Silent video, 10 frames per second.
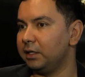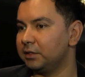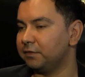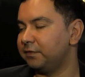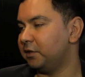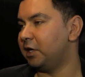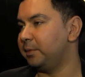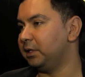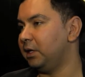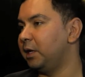is a
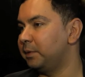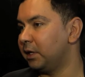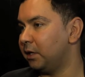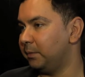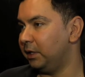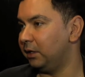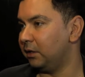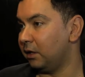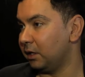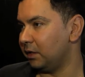phenomenal up-and-coming
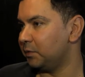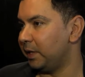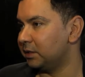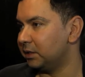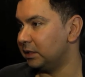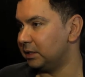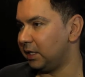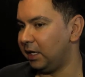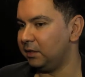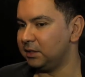artist based in the
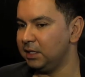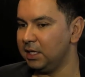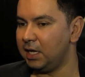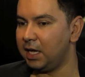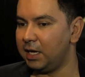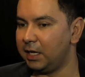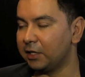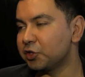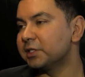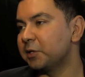States, and
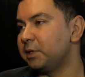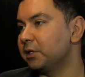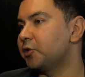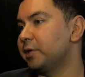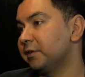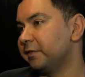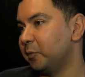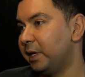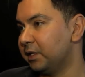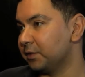she's going to be a queer
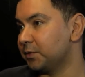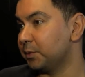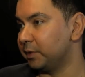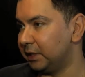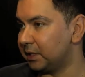filmmaker, so we're really